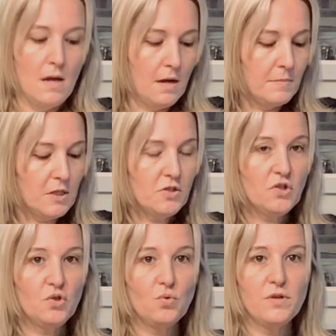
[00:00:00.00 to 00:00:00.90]
I'm gonna
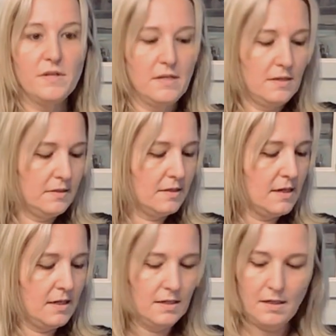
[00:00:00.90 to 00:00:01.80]
store
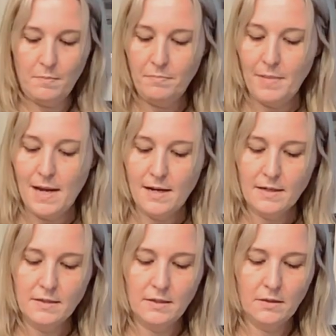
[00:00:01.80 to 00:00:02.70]
these in a
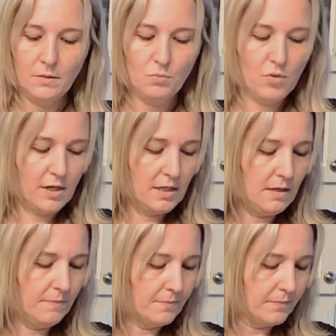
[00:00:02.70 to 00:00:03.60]
bag until I'm ready.